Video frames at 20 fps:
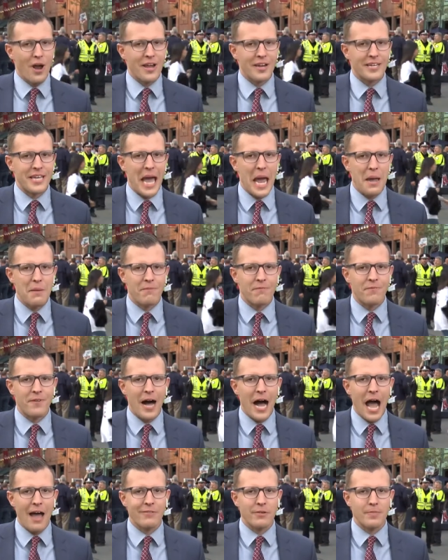game
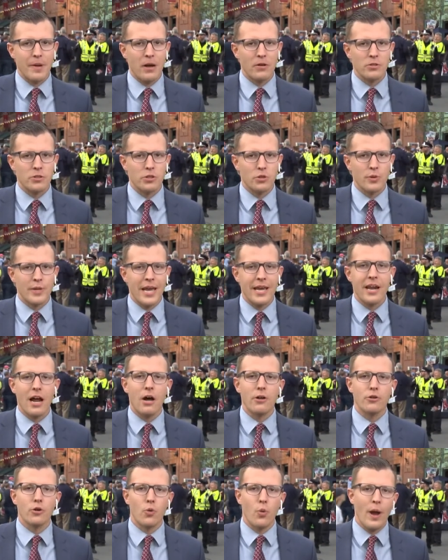five about to get
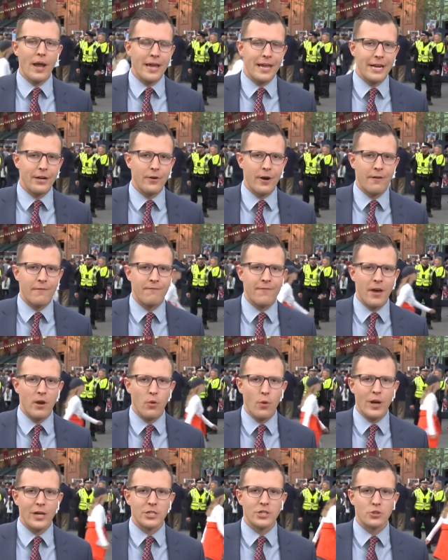underway here at
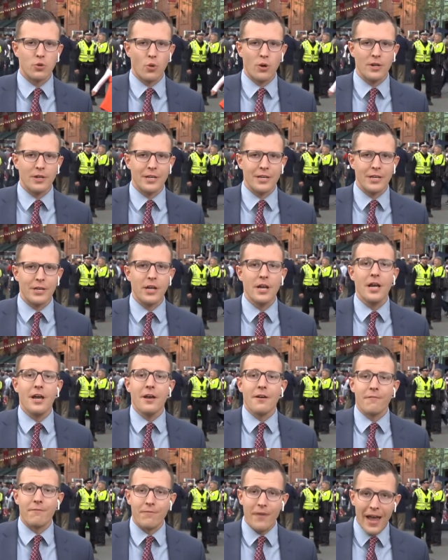Fenway Short League.
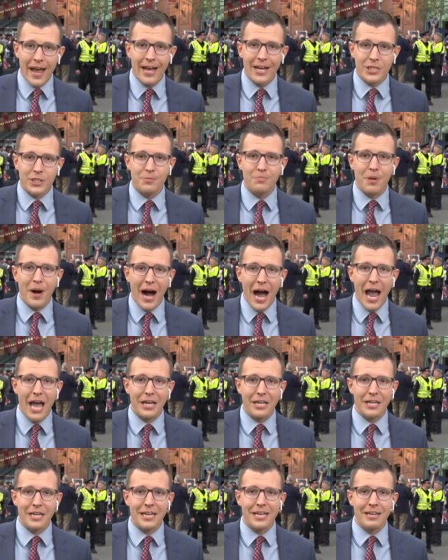Fans
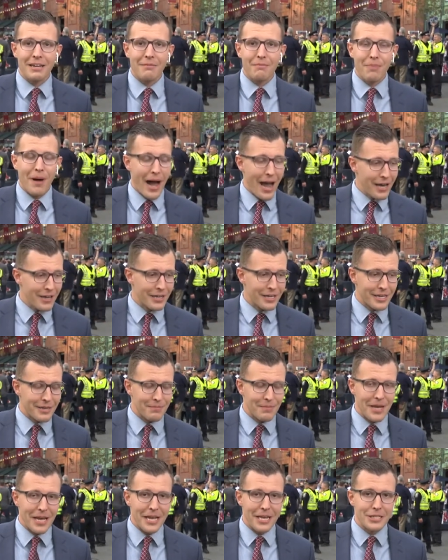piling, piling
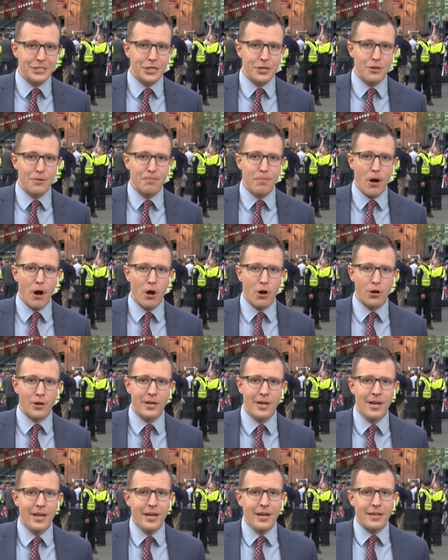into the park.
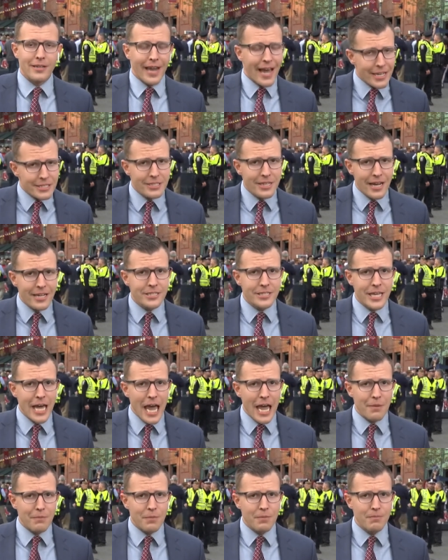Last night's
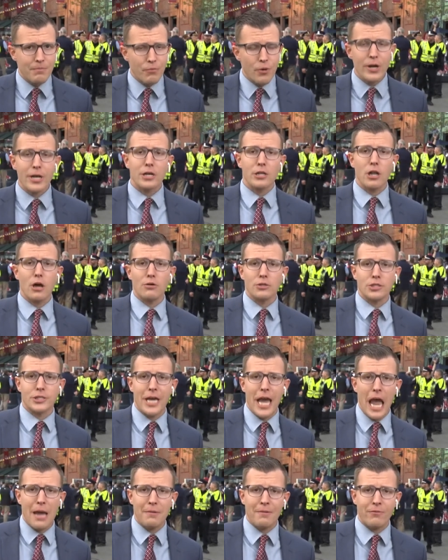game, pretty close
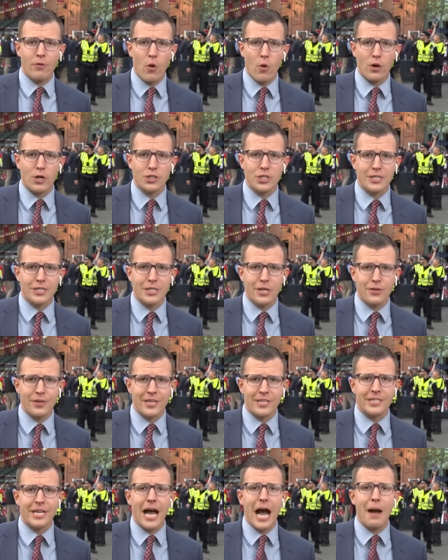game, of course, until the
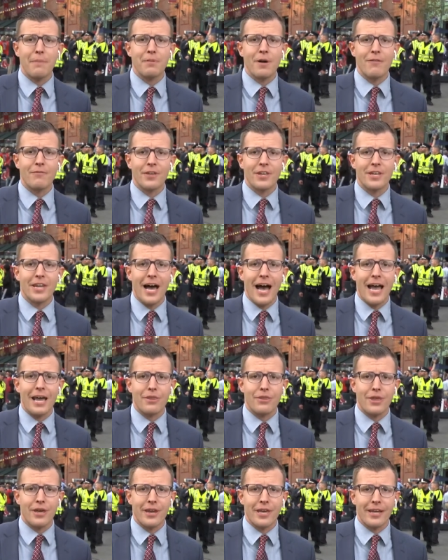top of the ninth
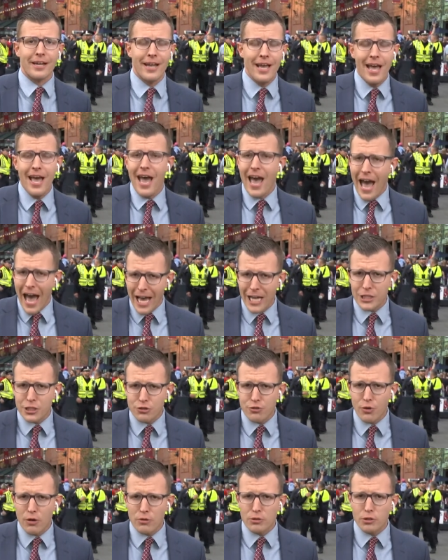inning.
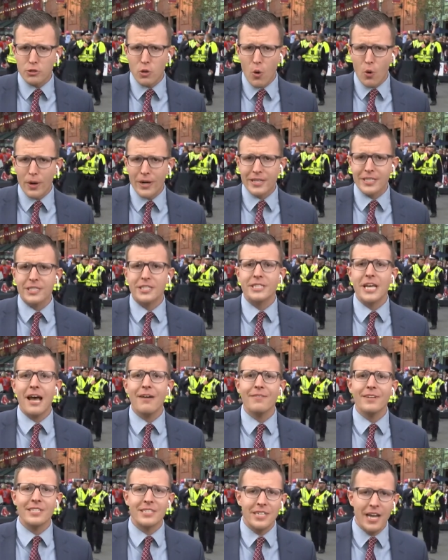Astros scoring
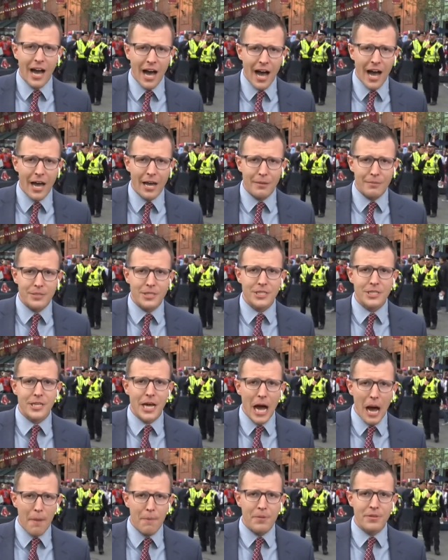seven times,
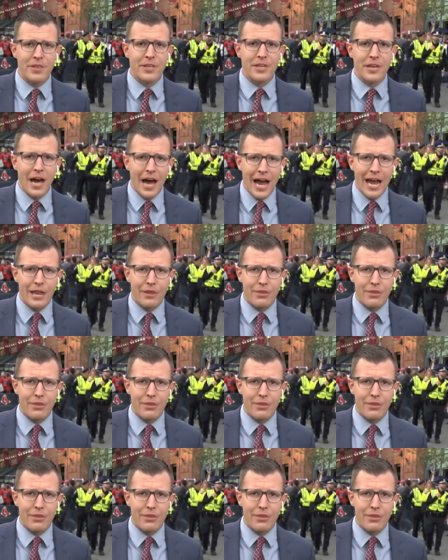top of the ninth,